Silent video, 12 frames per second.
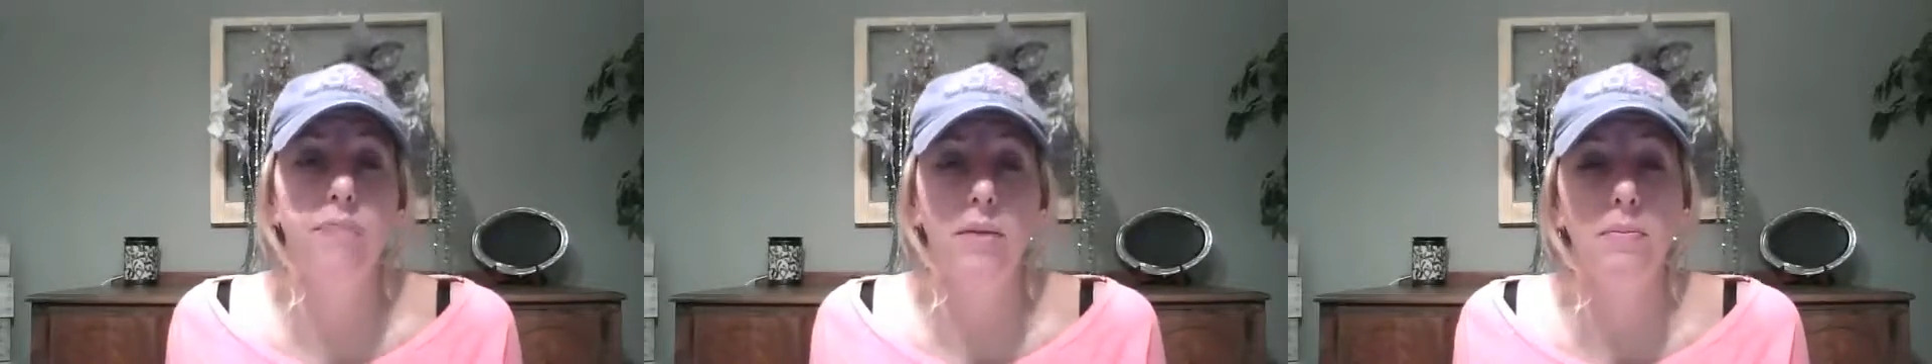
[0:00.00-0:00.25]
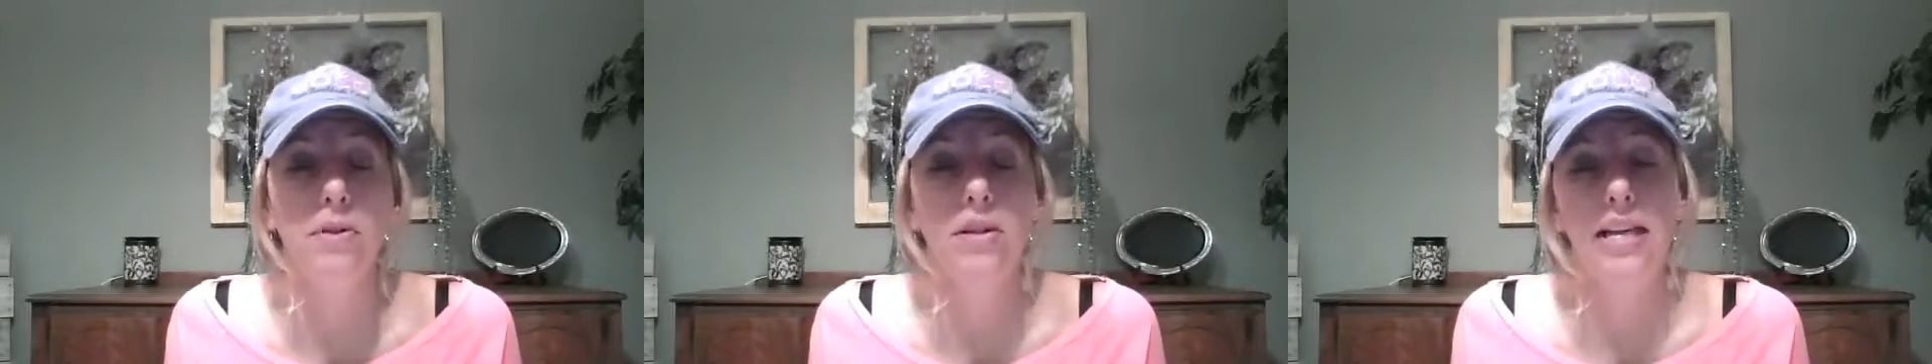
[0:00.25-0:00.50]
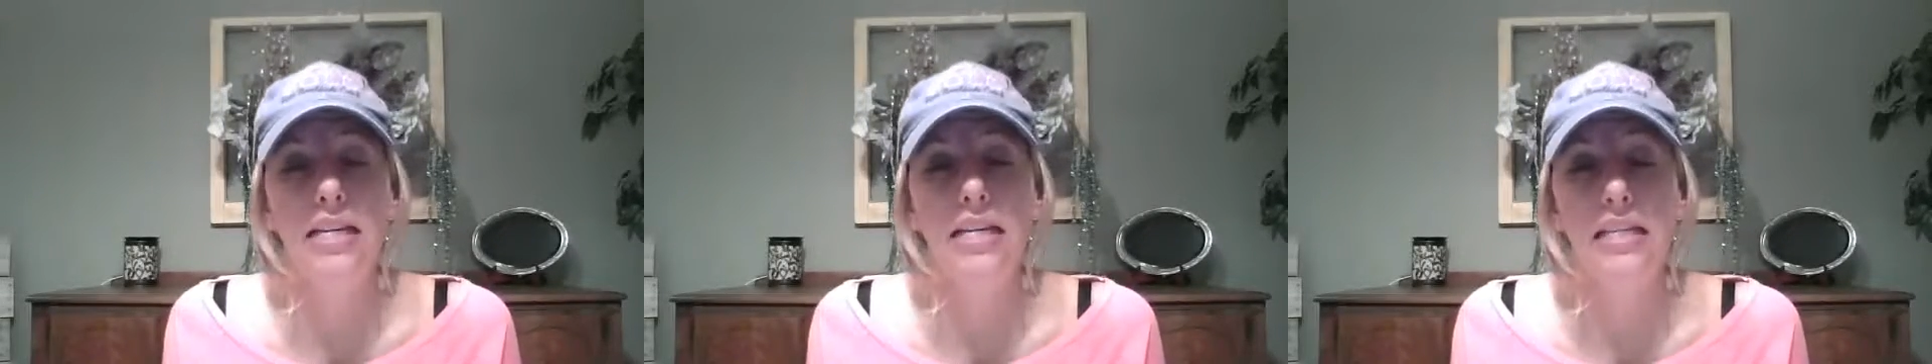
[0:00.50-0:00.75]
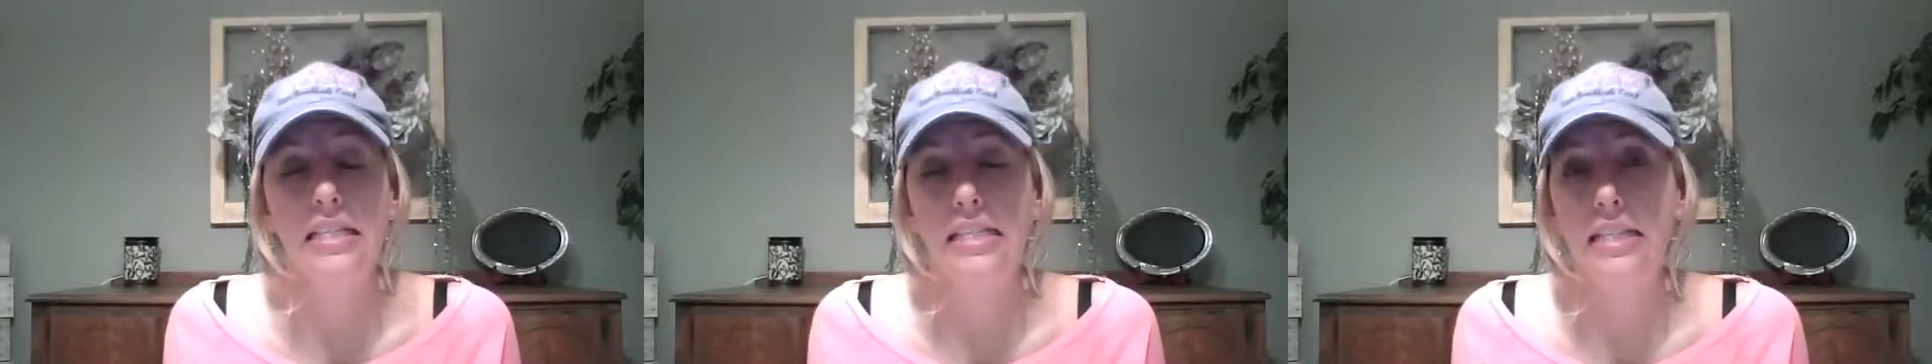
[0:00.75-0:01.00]
People need
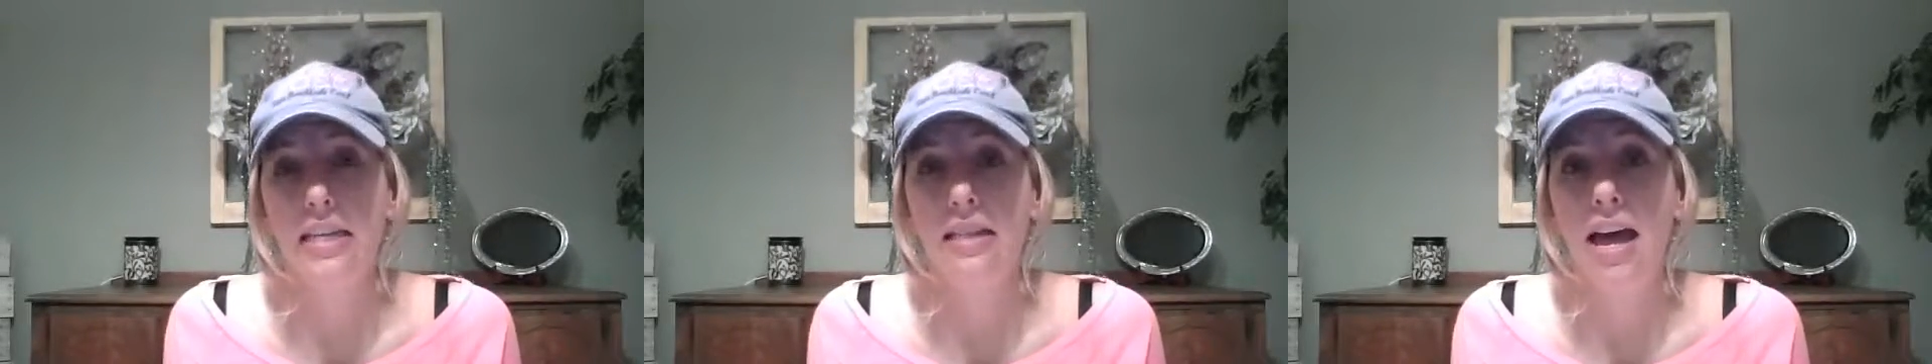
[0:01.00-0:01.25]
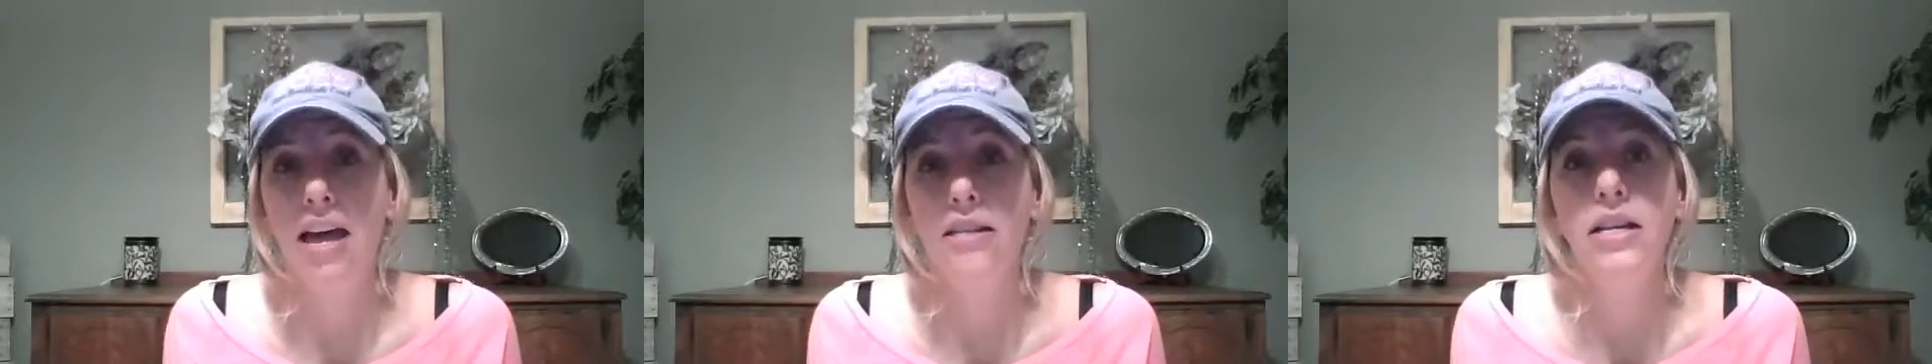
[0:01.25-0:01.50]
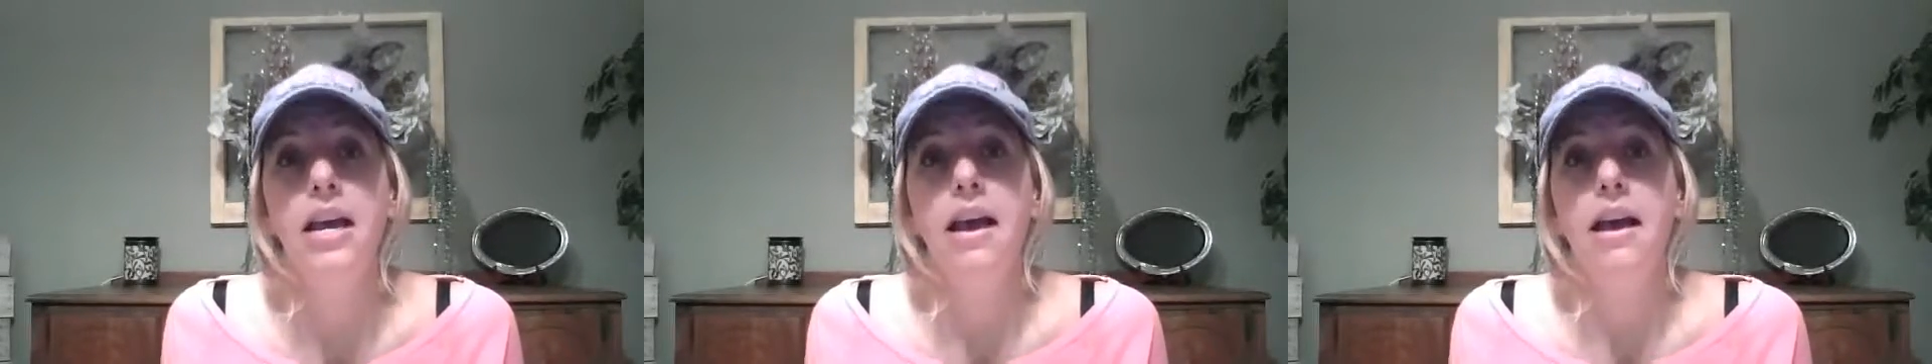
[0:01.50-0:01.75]
to see that.